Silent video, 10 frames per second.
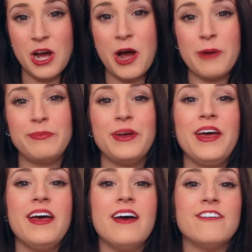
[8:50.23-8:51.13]
top
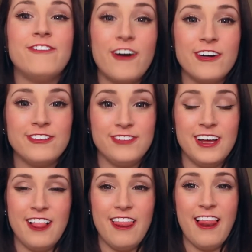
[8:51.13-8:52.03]
fall.
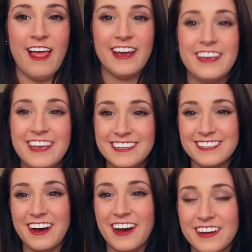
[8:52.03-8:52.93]
My
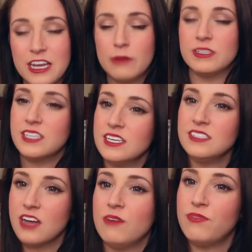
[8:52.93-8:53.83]

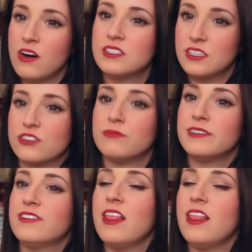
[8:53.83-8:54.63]
second top fall essential.